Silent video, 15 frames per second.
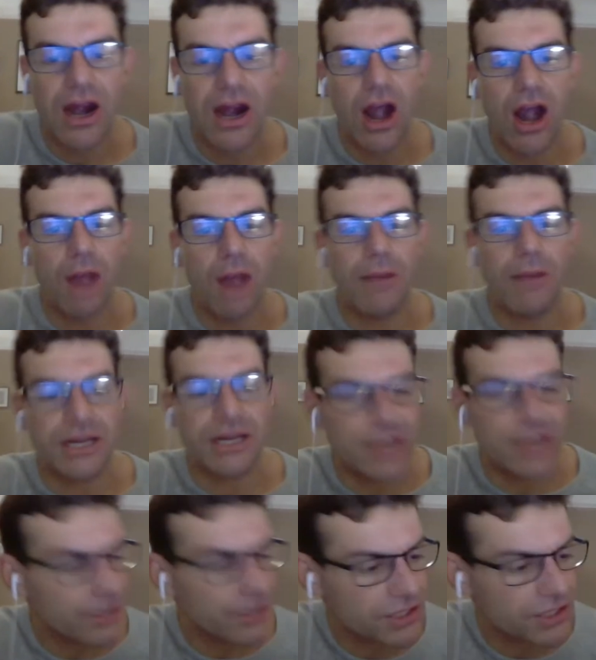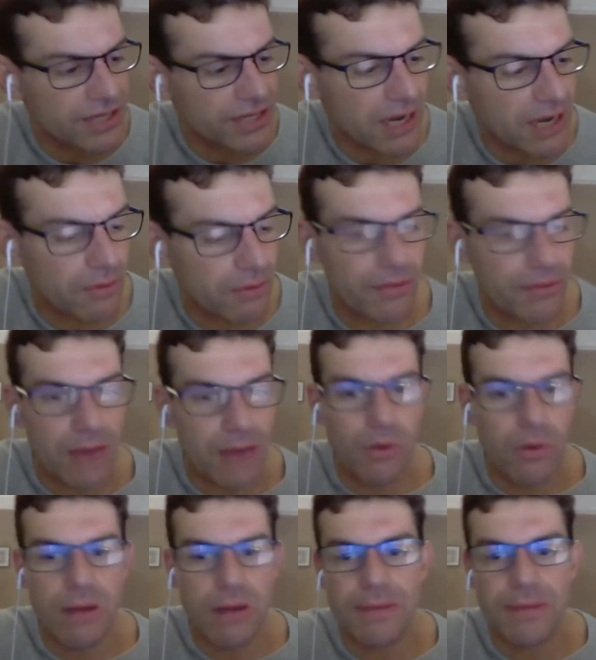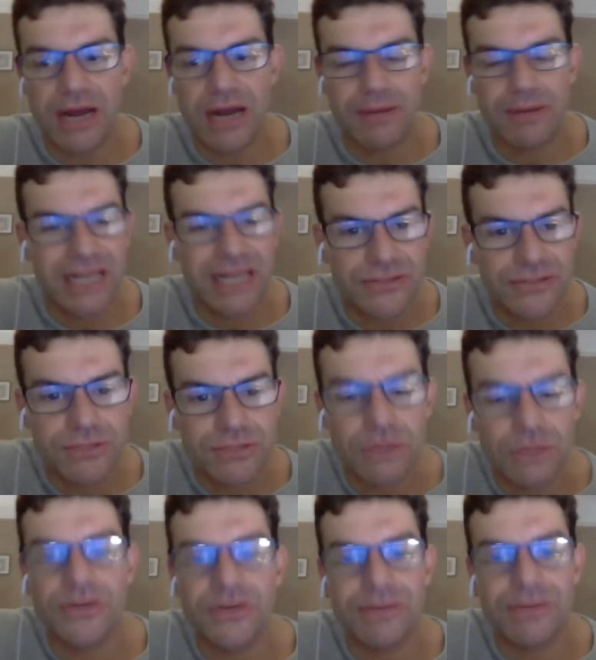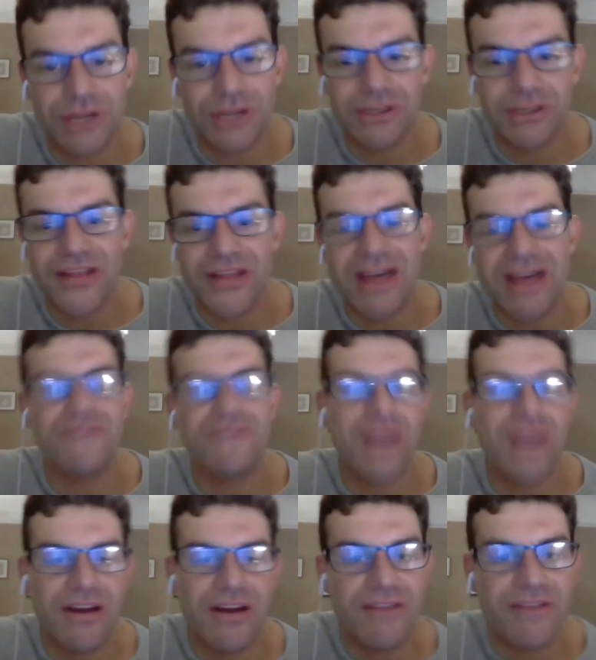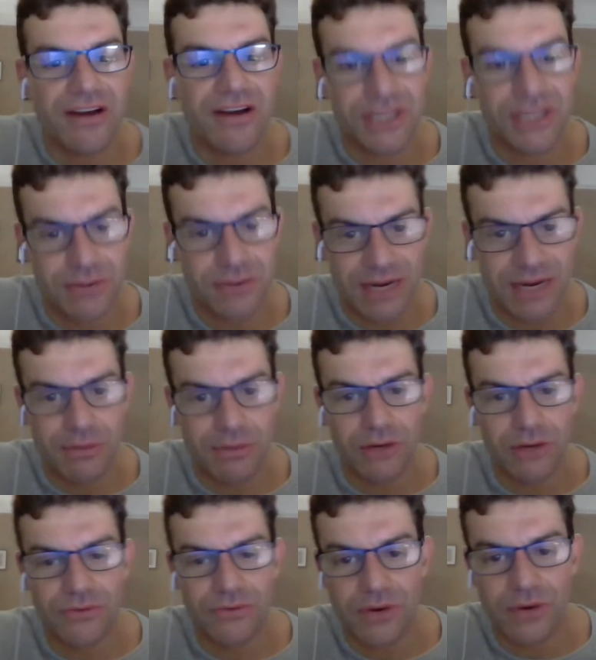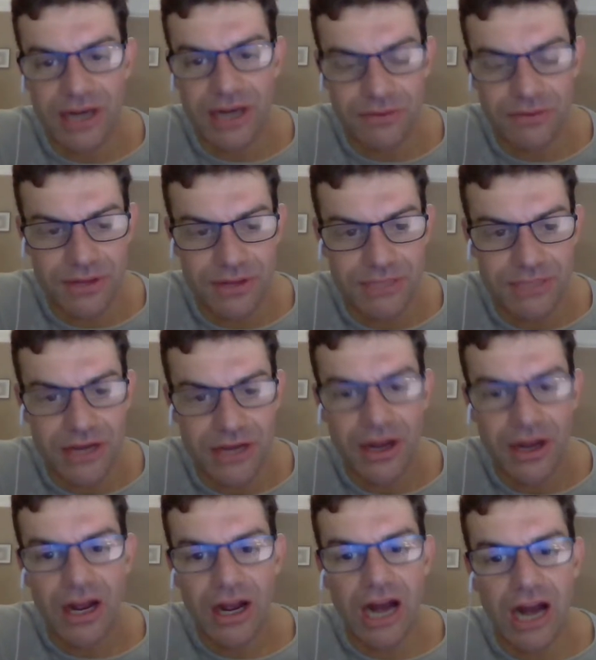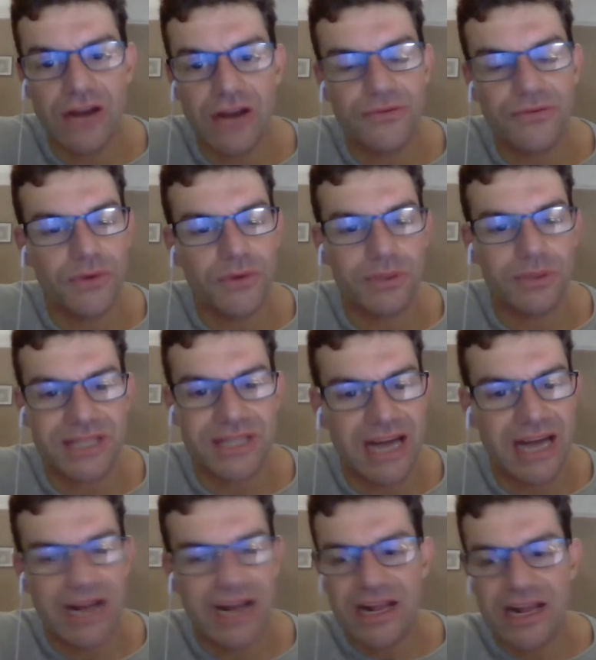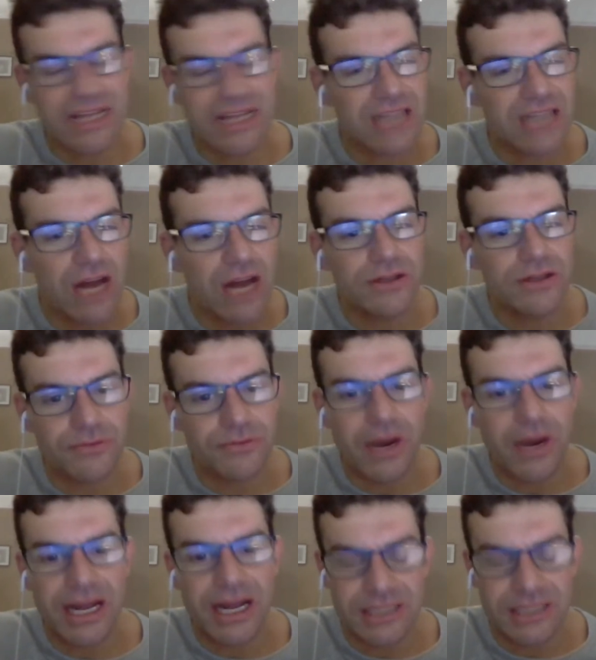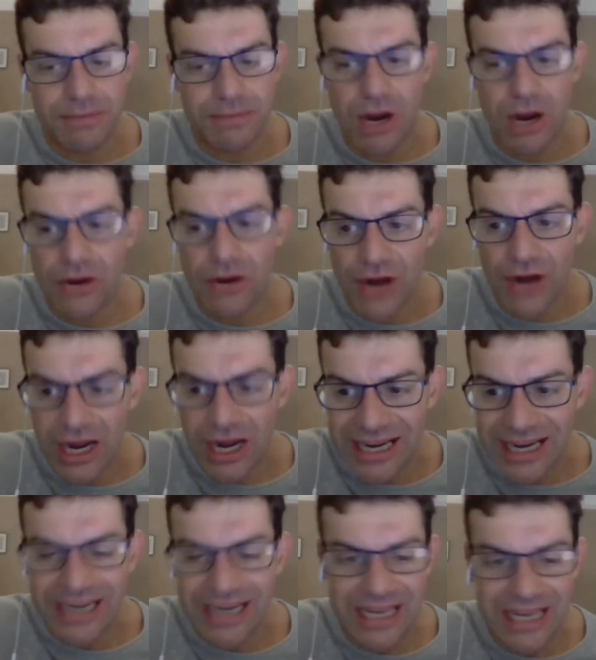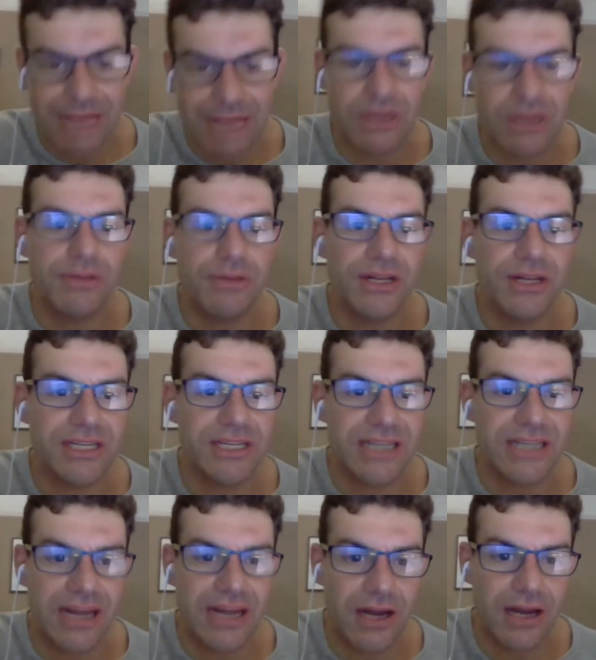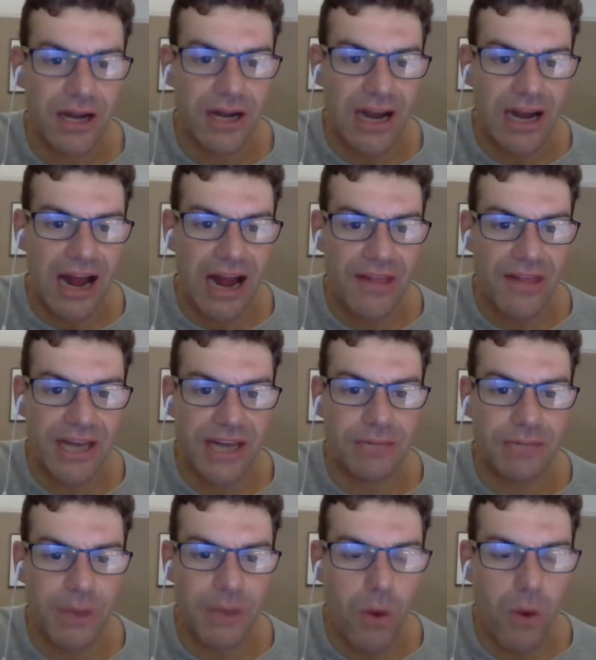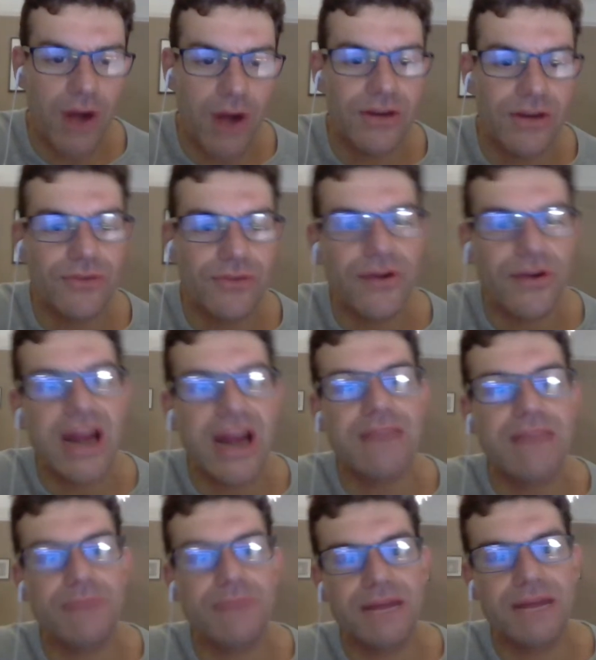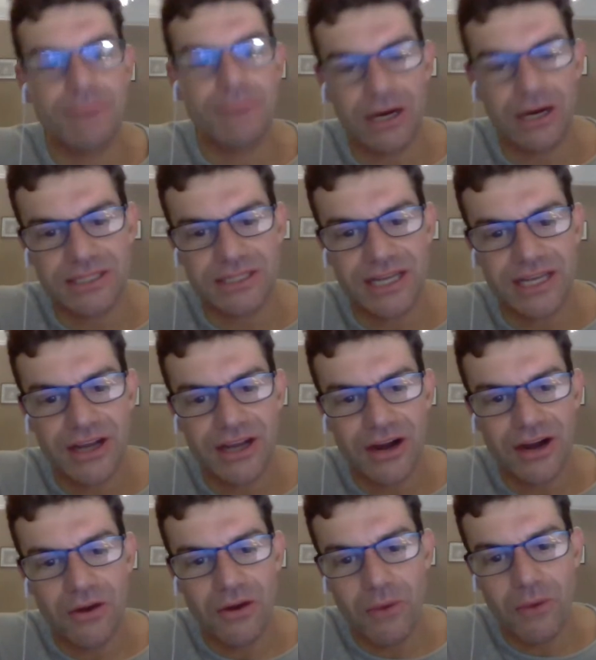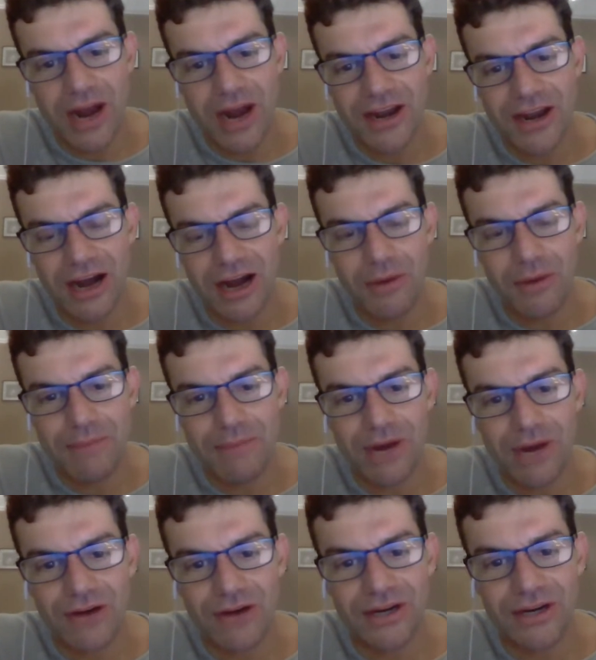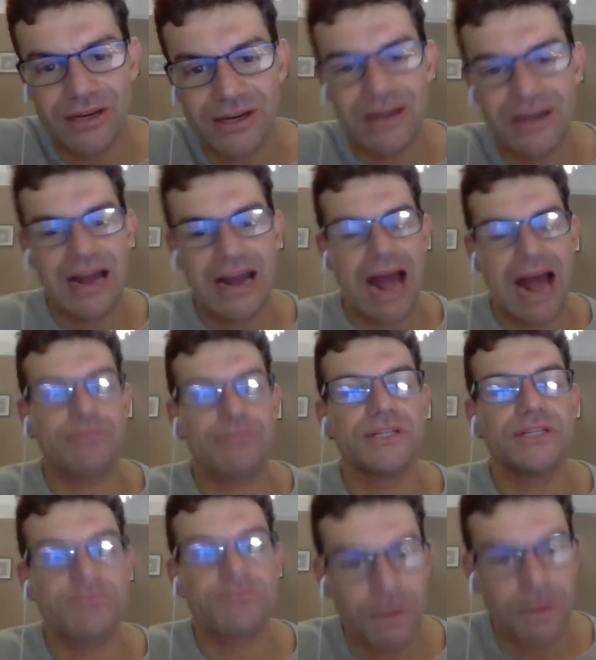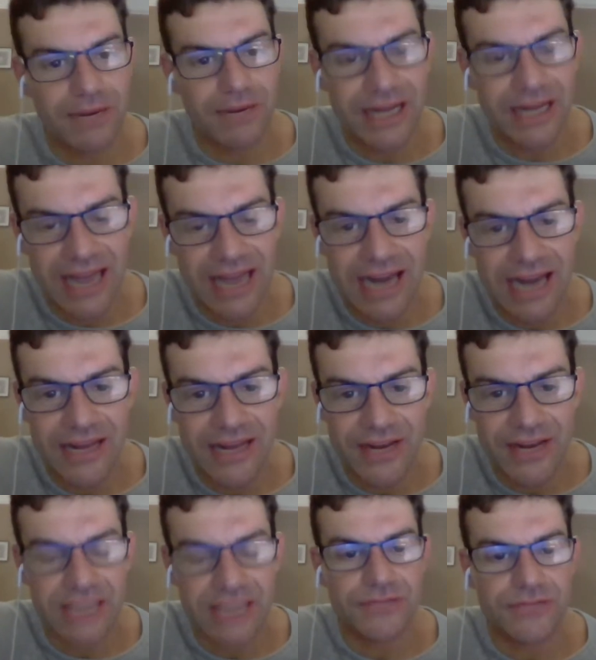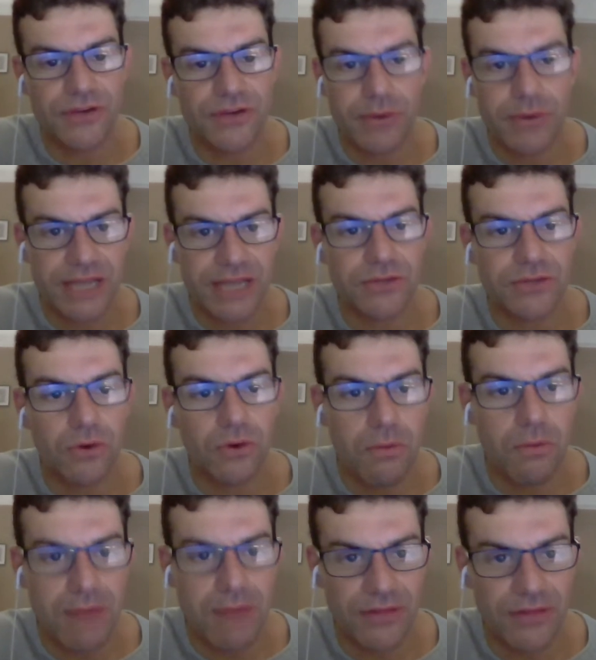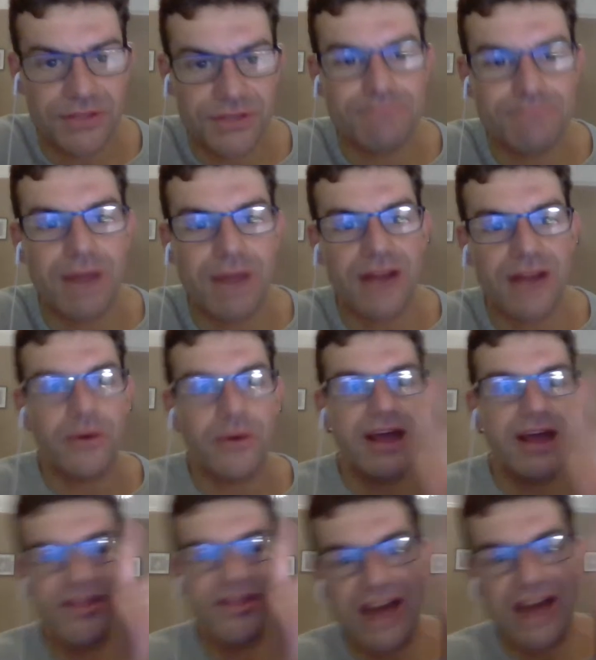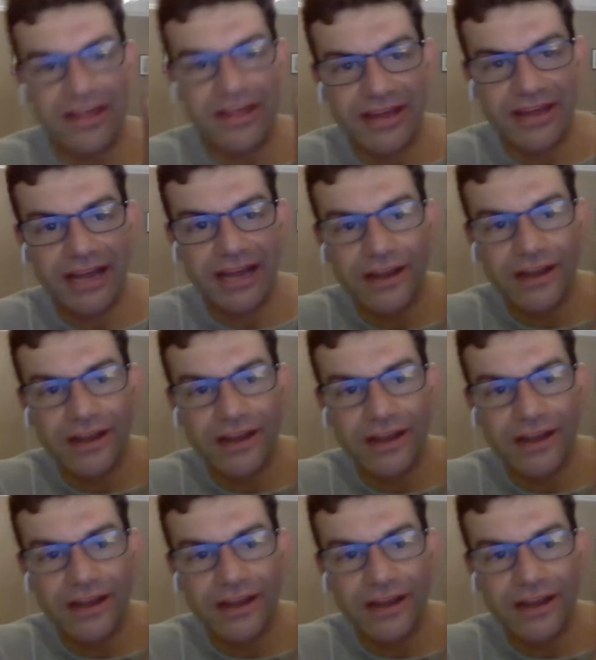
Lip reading: I don't know who's doing that warm-up. A couple of kids from Salford, I'm told, and they're very, very sweet, and we'll all fall in love with them. So look forward to that. There's loads of ways that parkrun are going to keep the community together, and then it'll be one great big party when parkrun happens properly again in the next few weeks or months. By the way, that thing